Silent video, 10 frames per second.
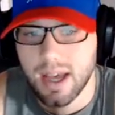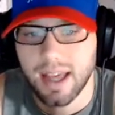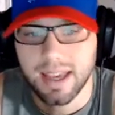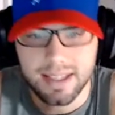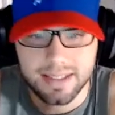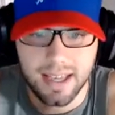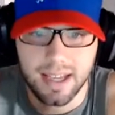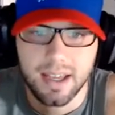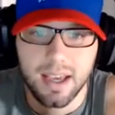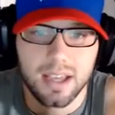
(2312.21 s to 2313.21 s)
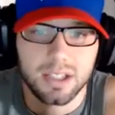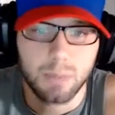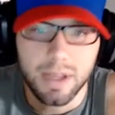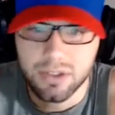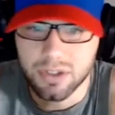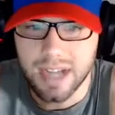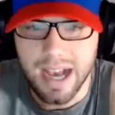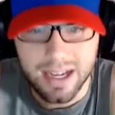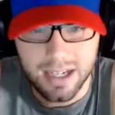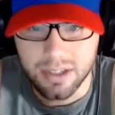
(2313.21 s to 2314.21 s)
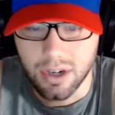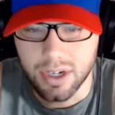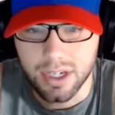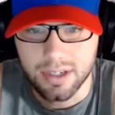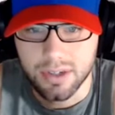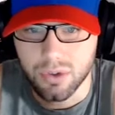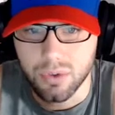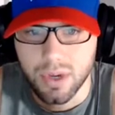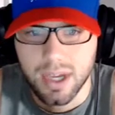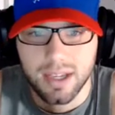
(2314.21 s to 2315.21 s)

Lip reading: Like I said, Spencer's not going to turn into,